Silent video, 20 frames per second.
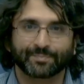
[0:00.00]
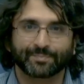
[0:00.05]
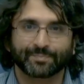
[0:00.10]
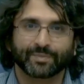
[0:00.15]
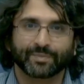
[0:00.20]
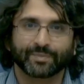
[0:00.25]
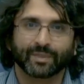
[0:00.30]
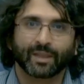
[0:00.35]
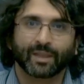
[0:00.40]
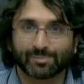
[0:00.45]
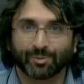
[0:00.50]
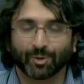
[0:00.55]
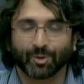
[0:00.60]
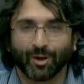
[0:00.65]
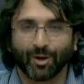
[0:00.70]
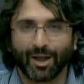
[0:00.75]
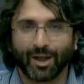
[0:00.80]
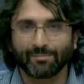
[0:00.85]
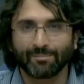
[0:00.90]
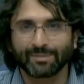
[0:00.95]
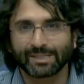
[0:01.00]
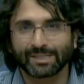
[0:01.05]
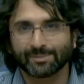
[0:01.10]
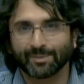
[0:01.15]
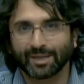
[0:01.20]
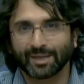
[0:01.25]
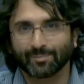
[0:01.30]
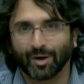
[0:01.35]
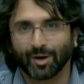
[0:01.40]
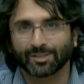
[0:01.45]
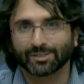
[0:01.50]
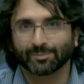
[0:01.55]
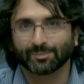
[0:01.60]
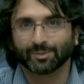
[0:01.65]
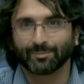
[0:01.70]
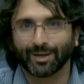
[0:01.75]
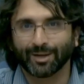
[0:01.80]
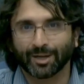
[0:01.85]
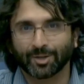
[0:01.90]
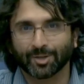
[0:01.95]
This program is made possible by
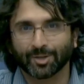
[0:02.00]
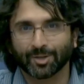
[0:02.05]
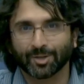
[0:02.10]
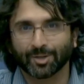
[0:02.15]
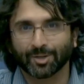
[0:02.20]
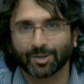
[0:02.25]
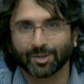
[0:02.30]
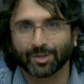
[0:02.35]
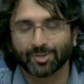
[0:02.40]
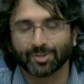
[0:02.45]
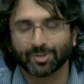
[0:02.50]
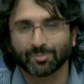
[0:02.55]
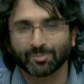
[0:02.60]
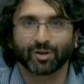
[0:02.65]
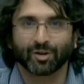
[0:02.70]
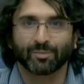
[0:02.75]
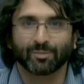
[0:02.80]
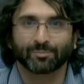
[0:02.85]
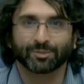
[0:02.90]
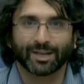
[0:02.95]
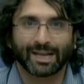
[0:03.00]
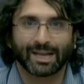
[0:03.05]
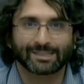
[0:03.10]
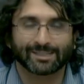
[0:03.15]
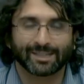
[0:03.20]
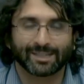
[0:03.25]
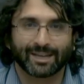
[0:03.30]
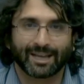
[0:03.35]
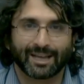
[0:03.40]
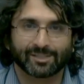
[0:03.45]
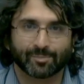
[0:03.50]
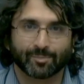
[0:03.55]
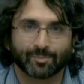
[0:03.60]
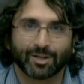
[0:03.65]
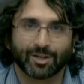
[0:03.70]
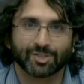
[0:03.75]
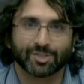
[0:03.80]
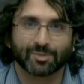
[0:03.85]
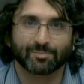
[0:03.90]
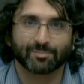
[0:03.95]
contributions from the NASA
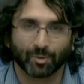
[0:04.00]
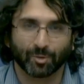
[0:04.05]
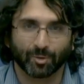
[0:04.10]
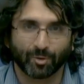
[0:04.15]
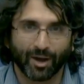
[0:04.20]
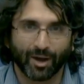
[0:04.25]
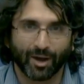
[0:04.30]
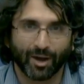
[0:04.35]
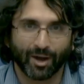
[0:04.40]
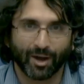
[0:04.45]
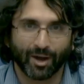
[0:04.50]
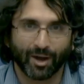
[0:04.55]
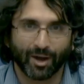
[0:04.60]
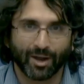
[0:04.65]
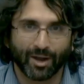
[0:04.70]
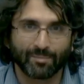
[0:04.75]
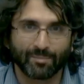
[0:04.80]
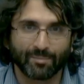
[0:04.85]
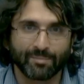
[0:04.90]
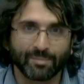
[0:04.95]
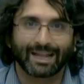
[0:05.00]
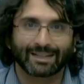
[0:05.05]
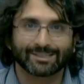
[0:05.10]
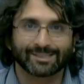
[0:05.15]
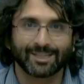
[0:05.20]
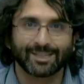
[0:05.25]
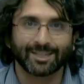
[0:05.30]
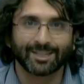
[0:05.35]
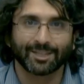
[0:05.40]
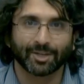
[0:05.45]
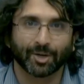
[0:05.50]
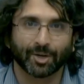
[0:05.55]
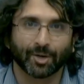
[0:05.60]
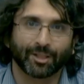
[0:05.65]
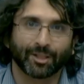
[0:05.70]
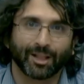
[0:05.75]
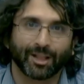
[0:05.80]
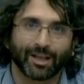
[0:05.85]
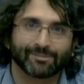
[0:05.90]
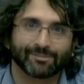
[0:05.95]
Astrobiology Program, ELSI, the Earth
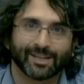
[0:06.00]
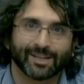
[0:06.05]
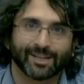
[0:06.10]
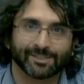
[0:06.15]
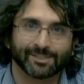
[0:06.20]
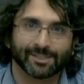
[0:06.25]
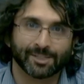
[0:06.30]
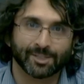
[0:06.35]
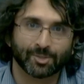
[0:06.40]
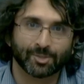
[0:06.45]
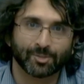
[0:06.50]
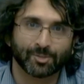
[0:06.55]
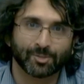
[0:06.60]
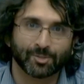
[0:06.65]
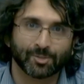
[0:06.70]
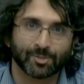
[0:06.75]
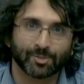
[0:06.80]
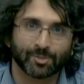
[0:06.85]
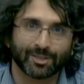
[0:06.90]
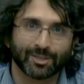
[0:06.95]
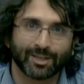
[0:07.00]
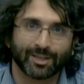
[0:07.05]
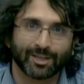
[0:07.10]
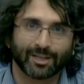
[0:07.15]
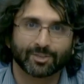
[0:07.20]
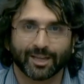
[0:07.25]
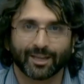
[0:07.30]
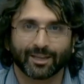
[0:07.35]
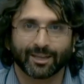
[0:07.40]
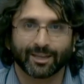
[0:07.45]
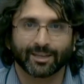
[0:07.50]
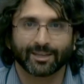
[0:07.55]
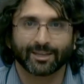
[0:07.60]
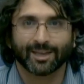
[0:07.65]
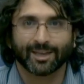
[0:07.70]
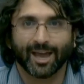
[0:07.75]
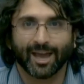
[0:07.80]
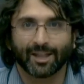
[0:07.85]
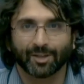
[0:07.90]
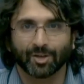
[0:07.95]
Life Science Institute at Tokyo Tech,
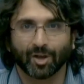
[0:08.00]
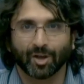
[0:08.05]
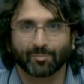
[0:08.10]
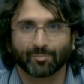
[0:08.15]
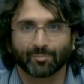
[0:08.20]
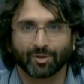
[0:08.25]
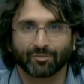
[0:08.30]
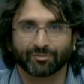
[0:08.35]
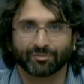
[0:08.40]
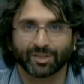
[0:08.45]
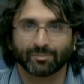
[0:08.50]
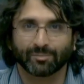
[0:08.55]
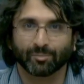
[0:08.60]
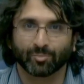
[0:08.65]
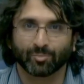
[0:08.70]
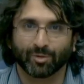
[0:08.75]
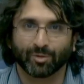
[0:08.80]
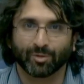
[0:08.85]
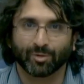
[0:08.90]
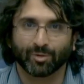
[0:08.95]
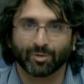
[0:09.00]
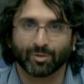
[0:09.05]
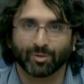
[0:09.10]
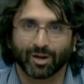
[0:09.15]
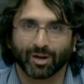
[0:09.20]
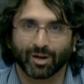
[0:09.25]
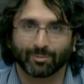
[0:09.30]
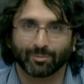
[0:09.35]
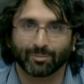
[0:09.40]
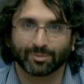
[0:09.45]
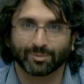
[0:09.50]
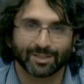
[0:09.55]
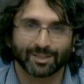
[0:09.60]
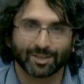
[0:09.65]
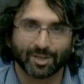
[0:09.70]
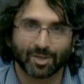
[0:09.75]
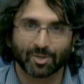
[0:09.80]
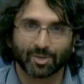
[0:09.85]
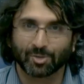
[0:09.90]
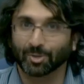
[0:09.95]
and the nonprofit Blue Marble Space.
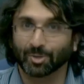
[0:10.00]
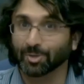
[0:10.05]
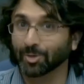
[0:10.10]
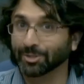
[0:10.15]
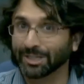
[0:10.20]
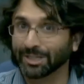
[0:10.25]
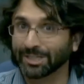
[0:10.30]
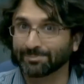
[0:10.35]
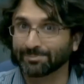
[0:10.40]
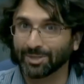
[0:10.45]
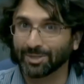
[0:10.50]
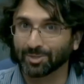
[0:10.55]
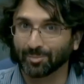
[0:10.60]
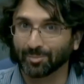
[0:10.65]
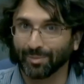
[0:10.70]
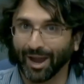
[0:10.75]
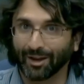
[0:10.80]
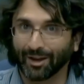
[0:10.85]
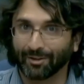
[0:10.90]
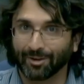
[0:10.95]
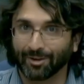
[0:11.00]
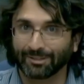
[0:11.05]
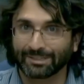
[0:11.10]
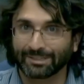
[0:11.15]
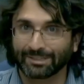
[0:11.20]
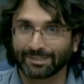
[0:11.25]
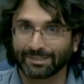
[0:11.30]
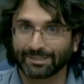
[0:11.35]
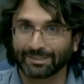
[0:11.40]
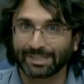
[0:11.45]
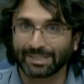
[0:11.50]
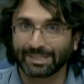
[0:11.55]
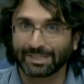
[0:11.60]
You'll notice my new background this month.